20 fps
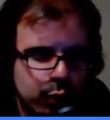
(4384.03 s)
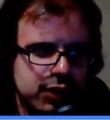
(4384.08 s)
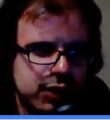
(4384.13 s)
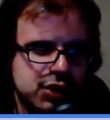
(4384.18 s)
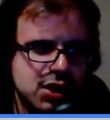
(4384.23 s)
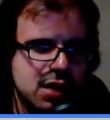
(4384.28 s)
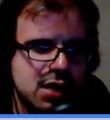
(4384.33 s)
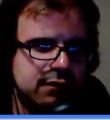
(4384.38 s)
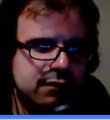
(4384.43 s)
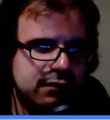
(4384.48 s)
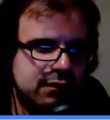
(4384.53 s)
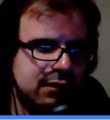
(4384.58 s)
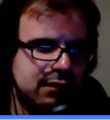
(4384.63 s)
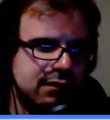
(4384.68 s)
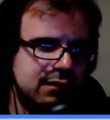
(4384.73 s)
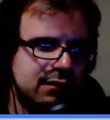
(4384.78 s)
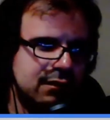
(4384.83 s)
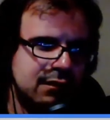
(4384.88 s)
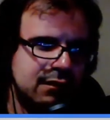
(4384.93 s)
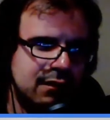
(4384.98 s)
widgets
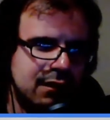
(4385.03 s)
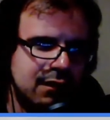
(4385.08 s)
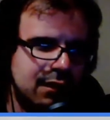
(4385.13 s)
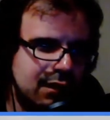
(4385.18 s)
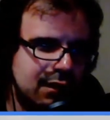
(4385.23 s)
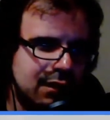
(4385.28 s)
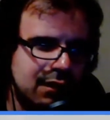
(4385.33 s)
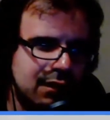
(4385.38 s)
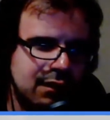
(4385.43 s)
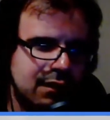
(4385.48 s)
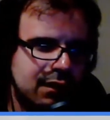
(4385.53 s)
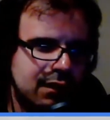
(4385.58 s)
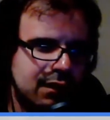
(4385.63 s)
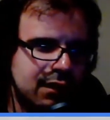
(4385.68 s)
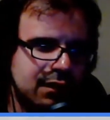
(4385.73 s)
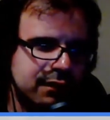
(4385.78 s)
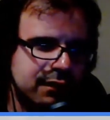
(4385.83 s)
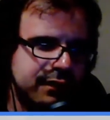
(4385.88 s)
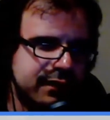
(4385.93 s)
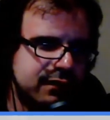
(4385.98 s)
and
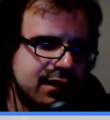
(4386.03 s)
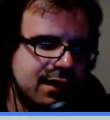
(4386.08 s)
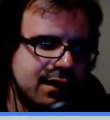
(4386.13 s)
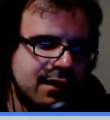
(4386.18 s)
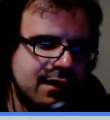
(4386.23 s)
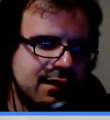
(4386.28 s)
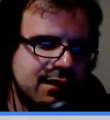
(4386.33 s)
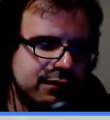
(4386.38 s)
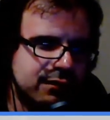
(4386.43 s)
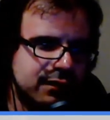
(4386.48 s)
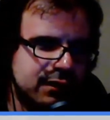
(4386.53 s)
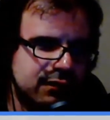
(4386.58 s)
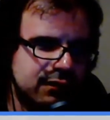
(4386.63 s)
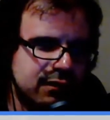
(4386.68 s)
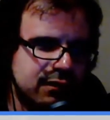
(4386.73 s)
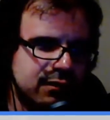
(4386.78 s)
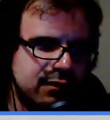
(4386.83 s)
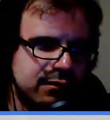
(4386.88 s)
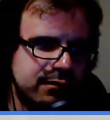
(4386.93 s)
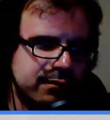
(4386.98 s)
things like that, and
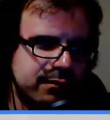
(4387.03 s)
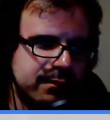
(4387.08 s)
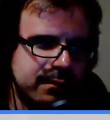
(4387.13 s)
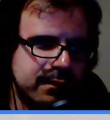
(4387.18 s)
things that